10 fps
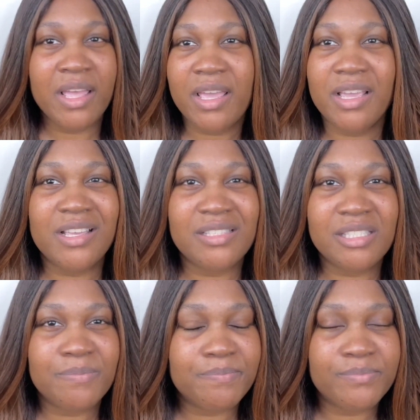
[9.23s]

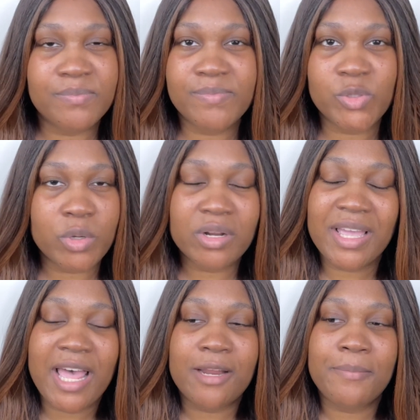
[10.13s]
It's sort of
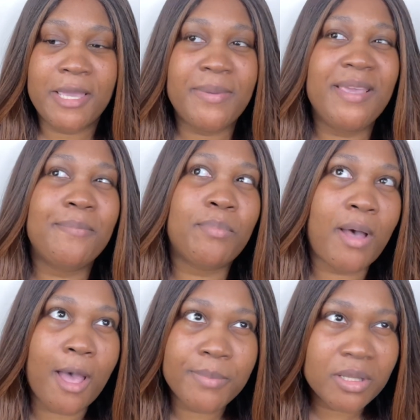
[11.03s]
kind of maybe
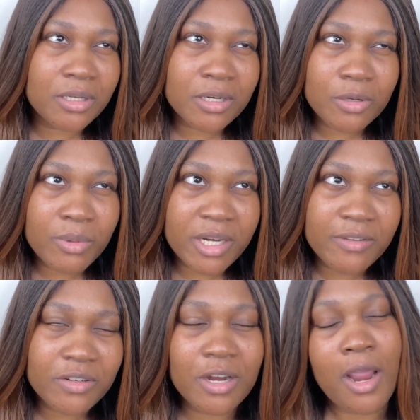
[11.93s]
popular or
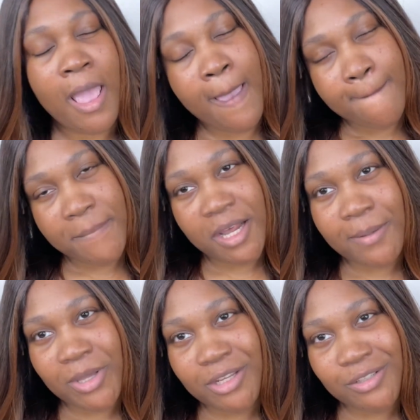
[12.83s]
whatever, but
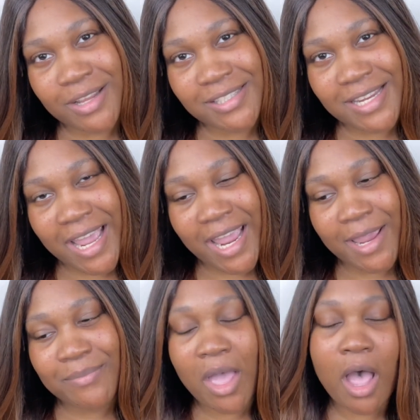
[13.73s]
I'm gonna do that
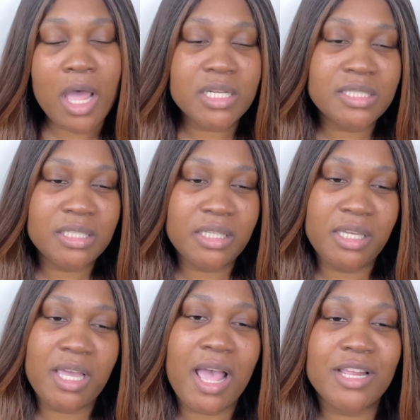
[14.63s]
today.
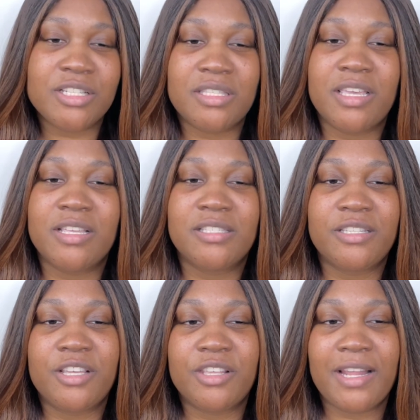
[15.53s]
Honestly, I just think it's
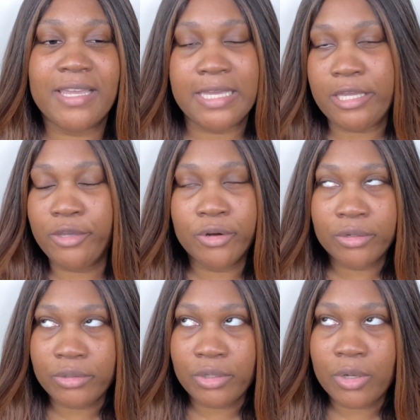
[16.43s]
another like
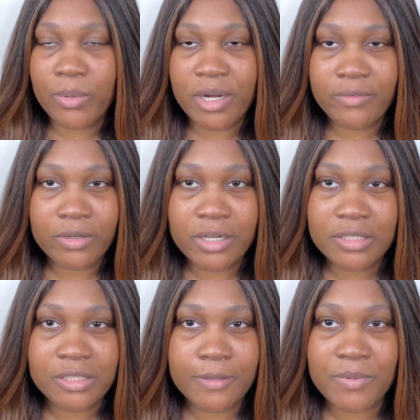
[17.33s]
e-girl look or whatever,
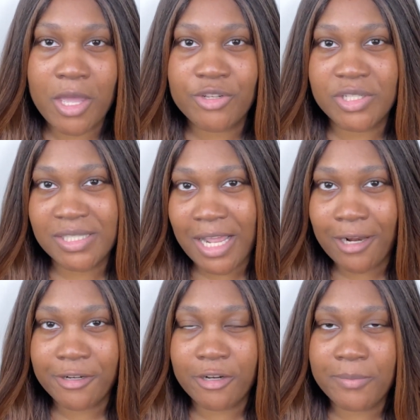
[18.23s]
except y'all just
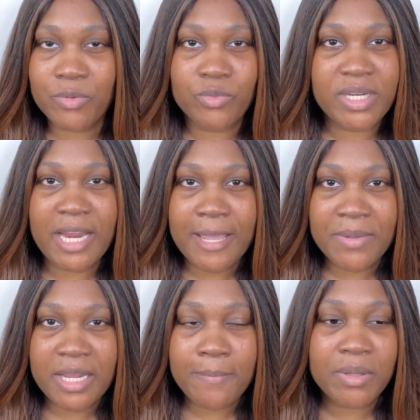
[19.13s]
styling it up and
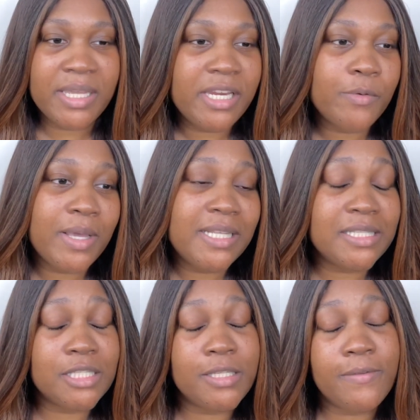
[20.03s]
renaming it. But anyway, let's
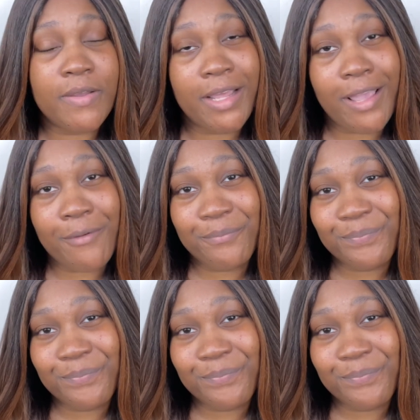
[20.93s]
get to the video.